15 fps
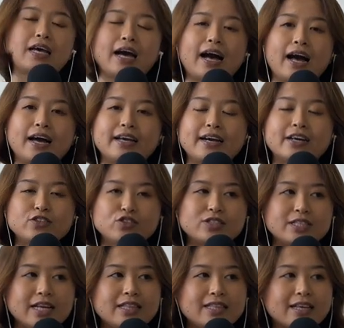I
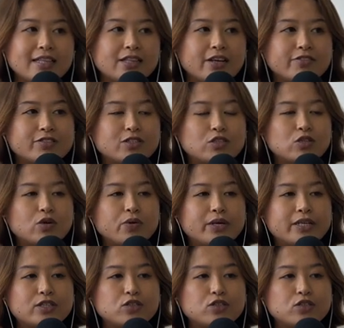understand that there is going